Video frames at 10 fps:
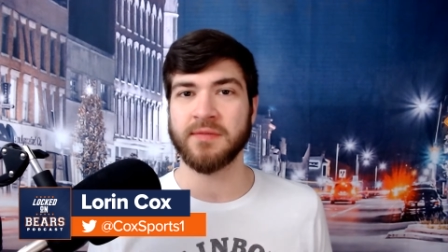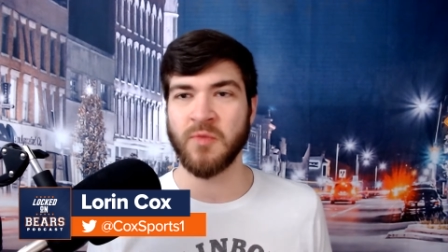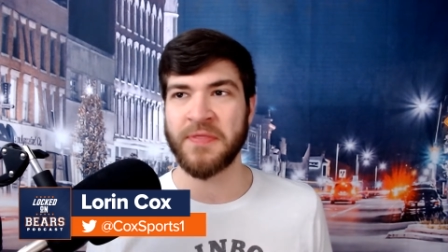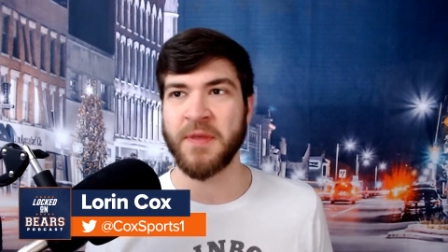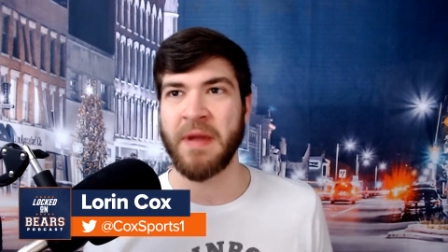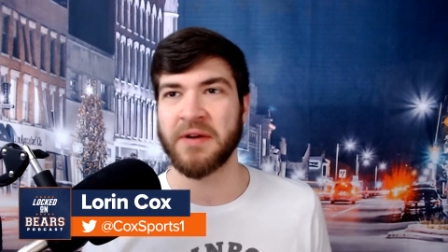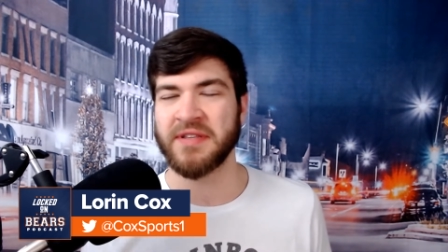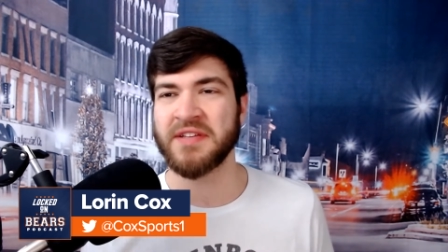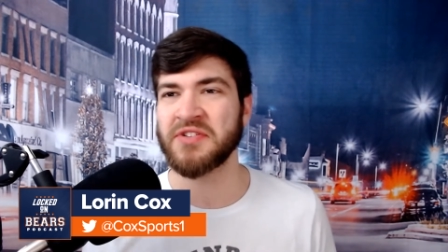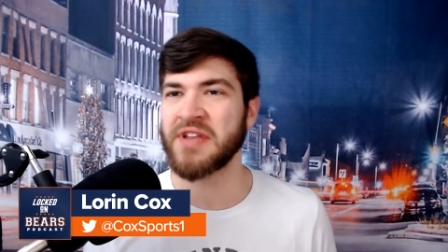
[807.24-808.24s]
with the Bears.
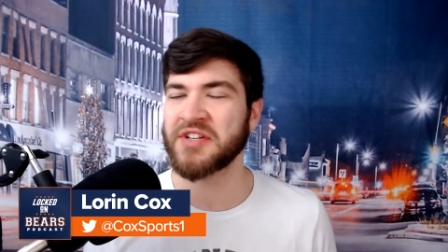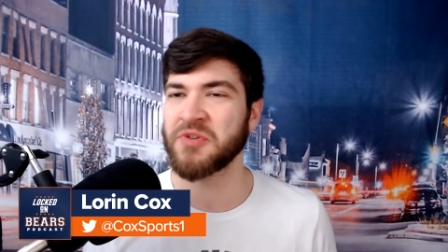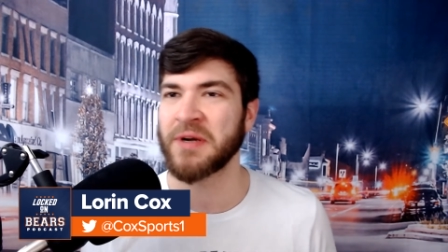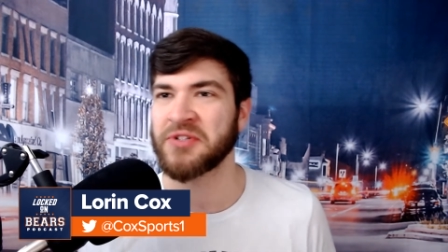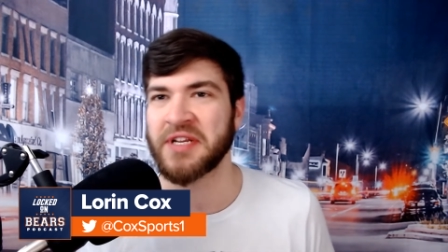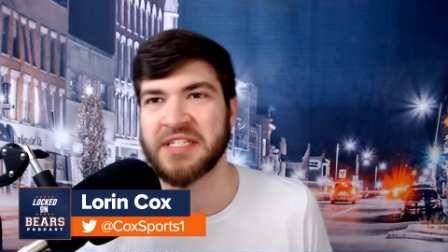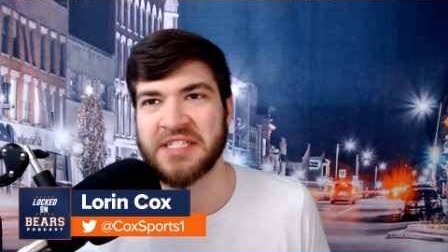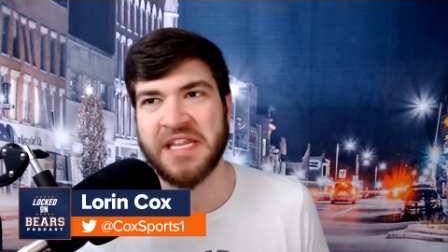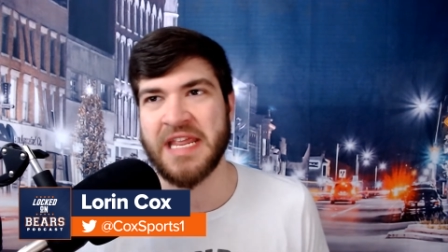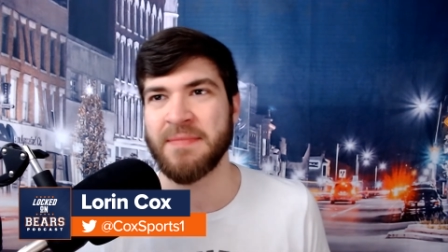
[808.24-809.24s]
And this is not so much like
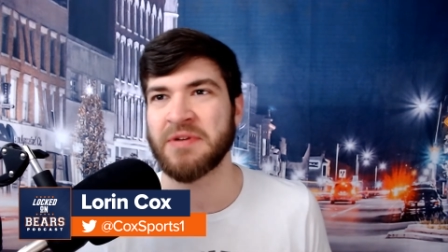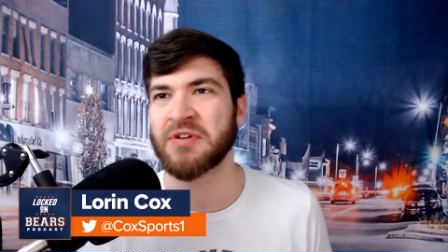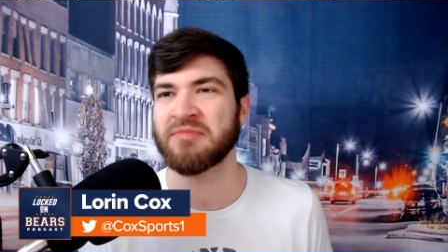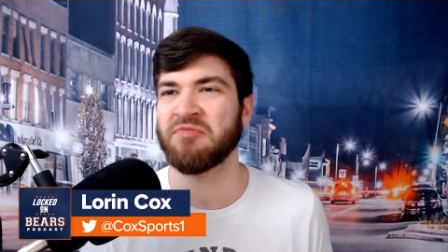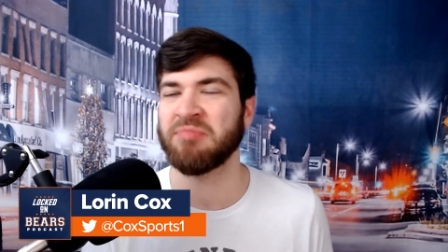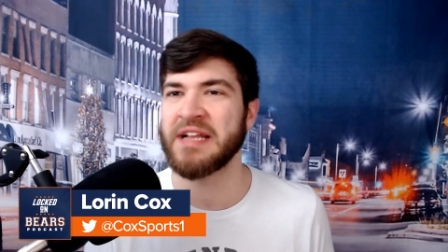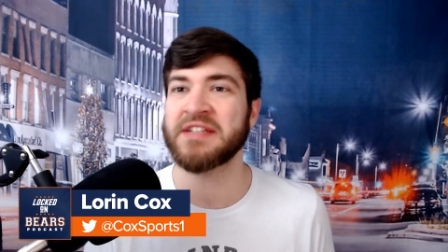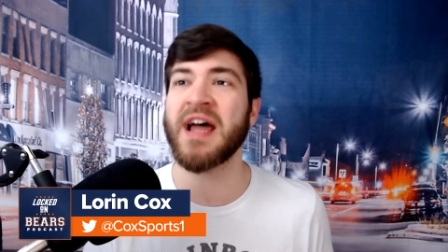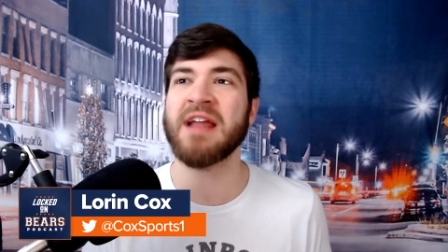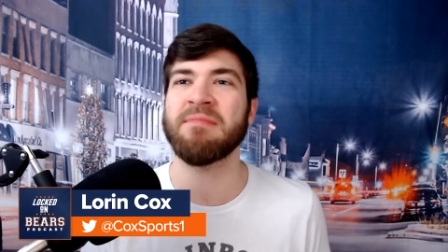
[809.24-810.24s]
scheme in terms of play
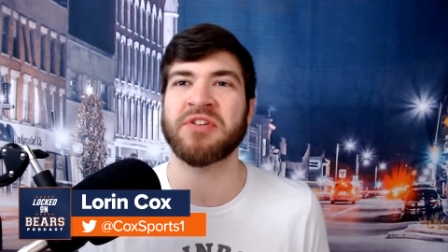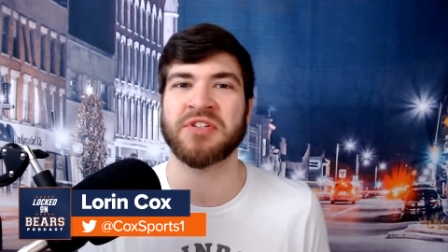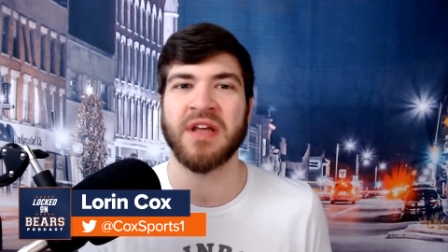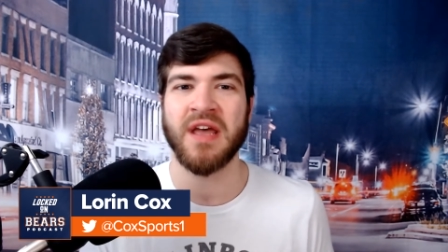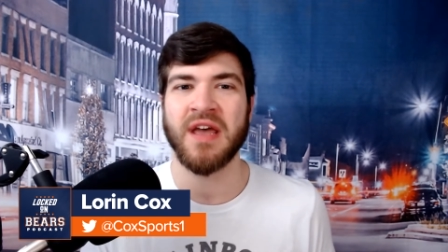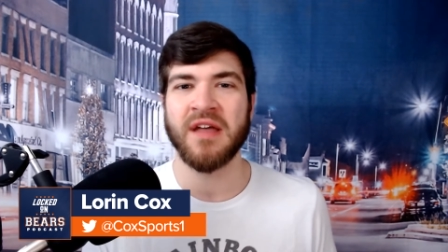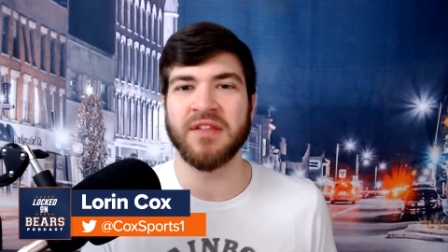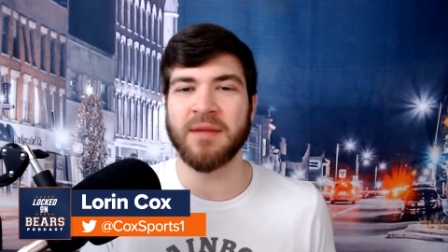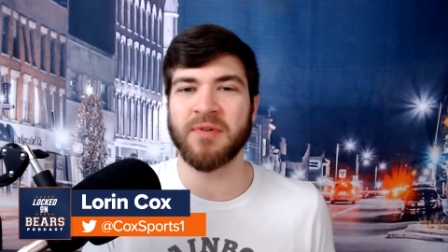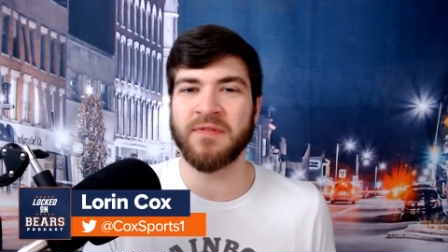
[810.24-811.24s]
design, but just
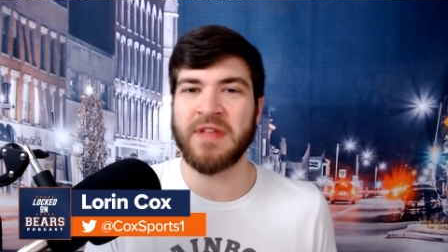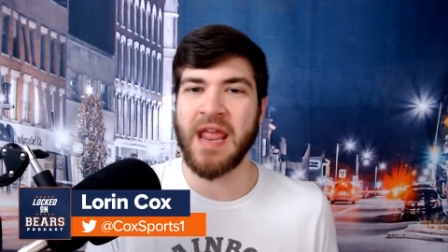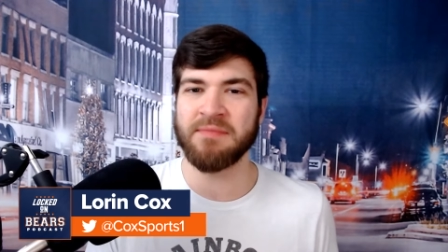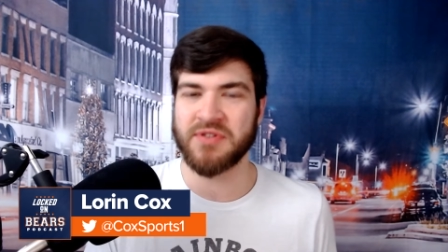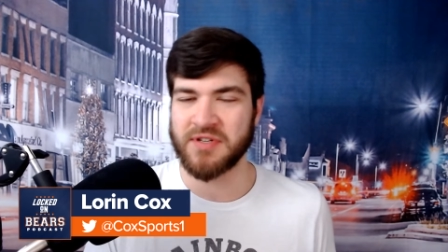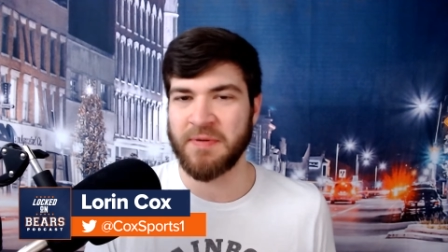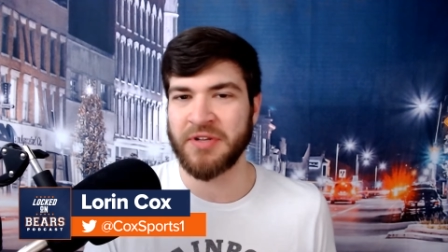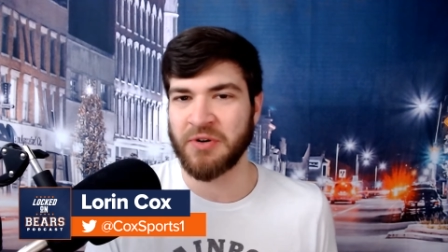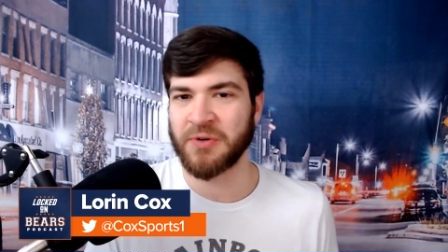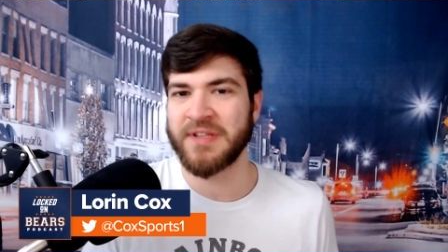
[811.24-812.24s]
the number of games,
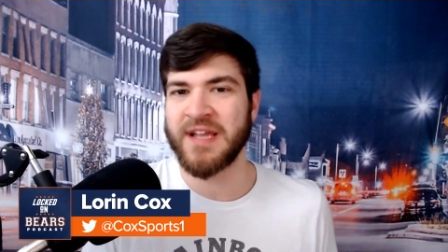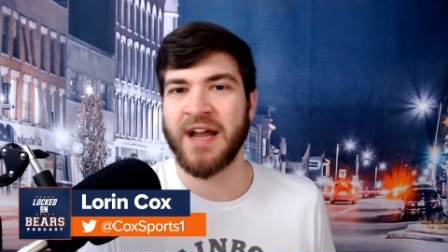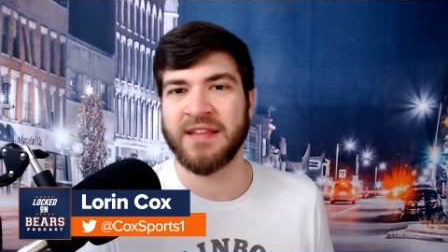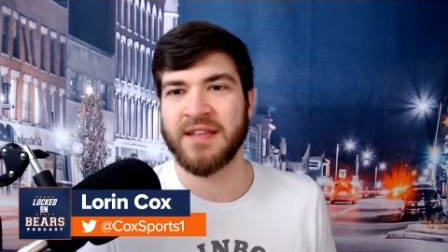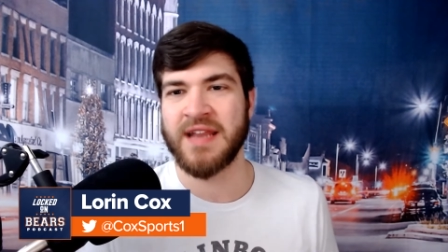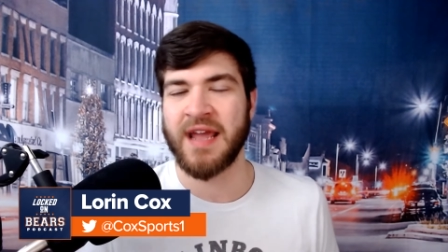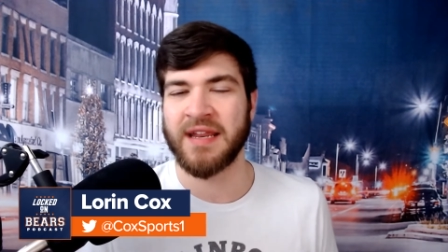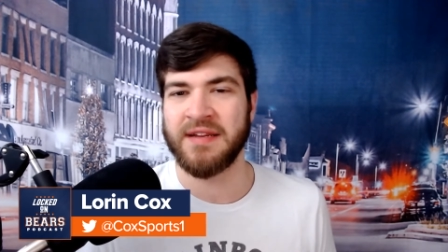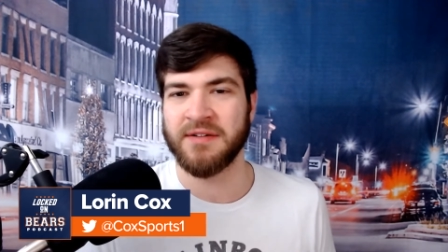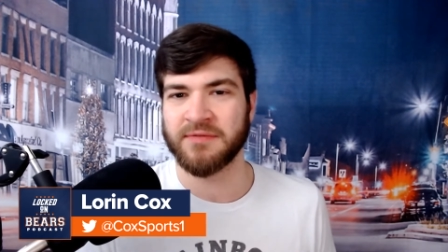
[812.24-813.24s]
especially early on in the
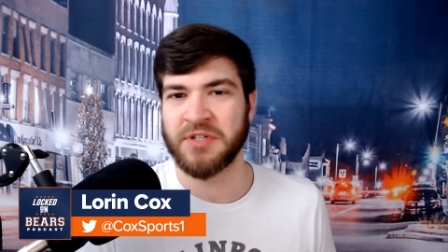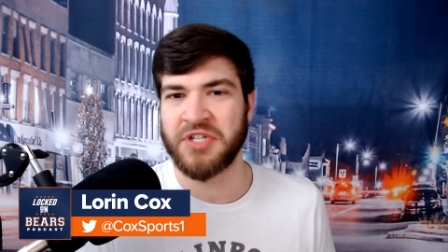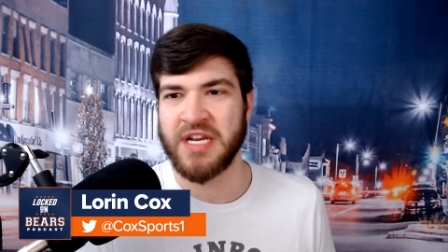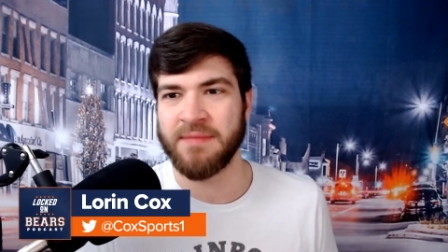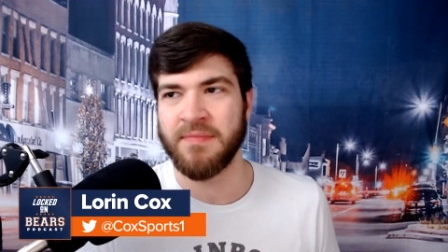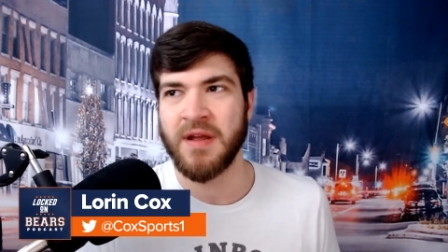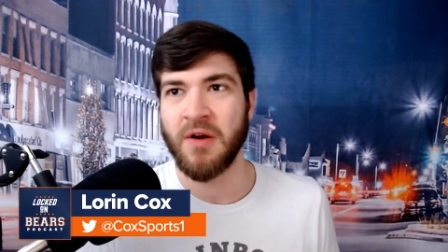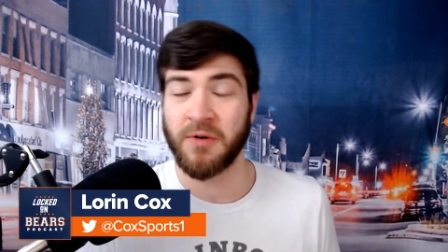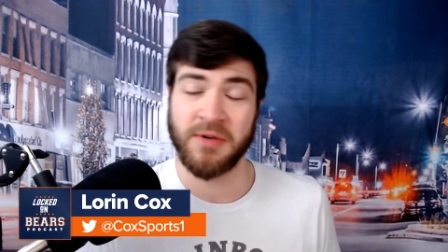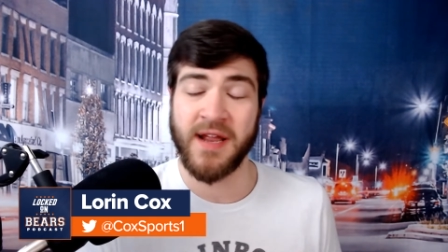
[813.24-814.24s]
Nagy regime,
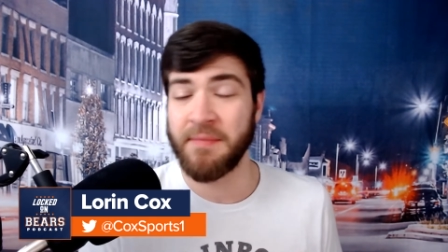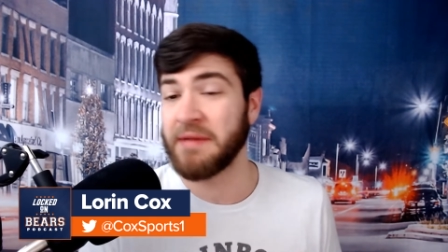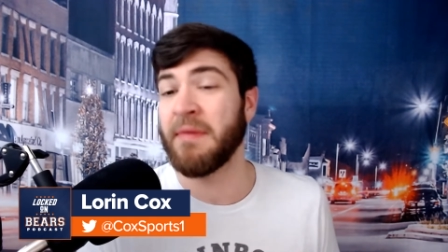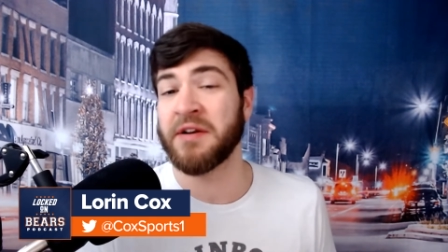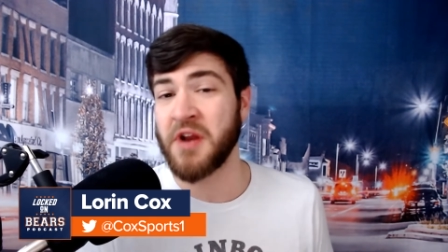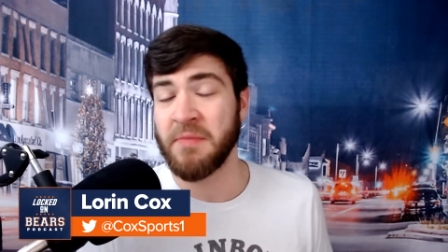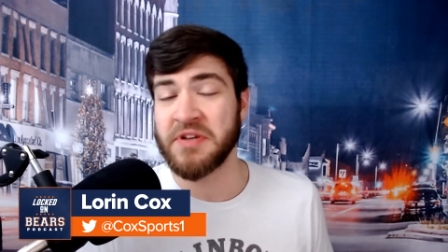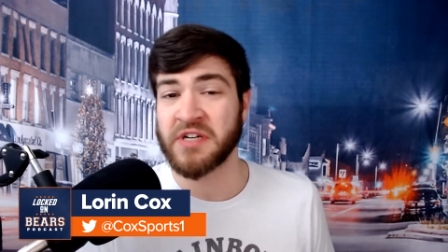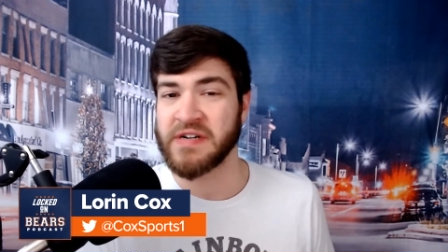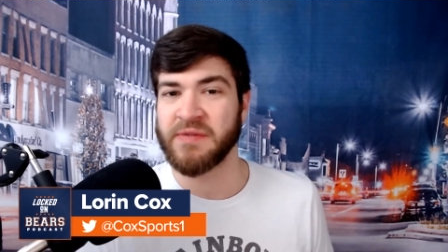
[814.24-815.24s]
or early on in
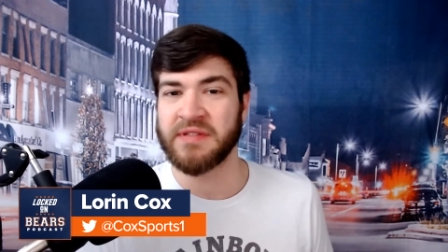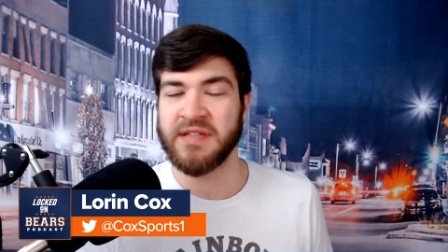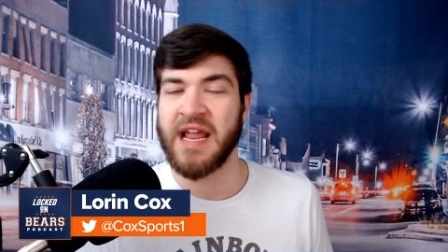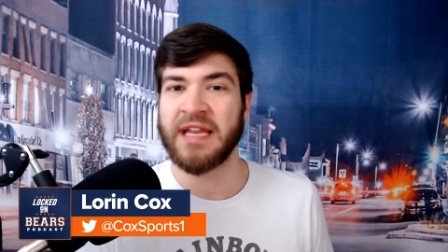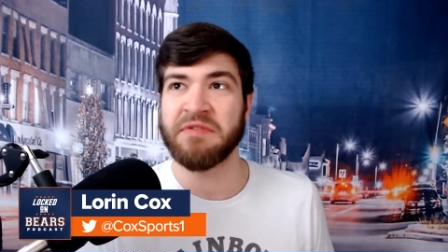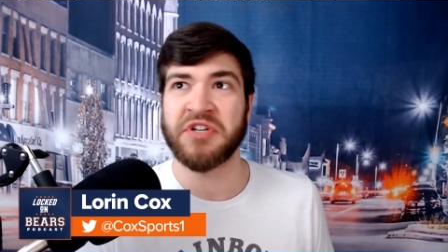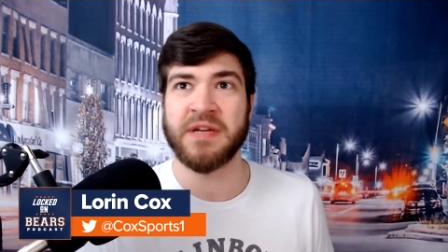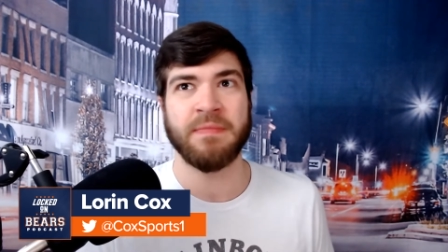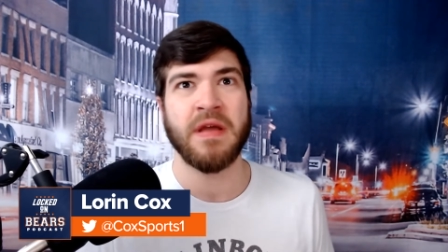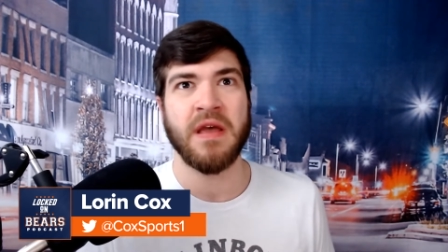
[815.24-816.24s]
Montgomery's career with the Nagy
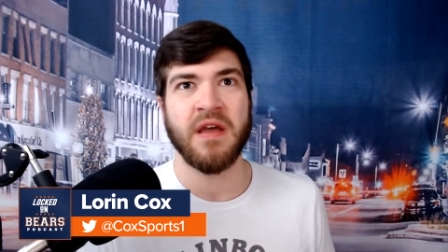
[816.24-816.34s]
regime,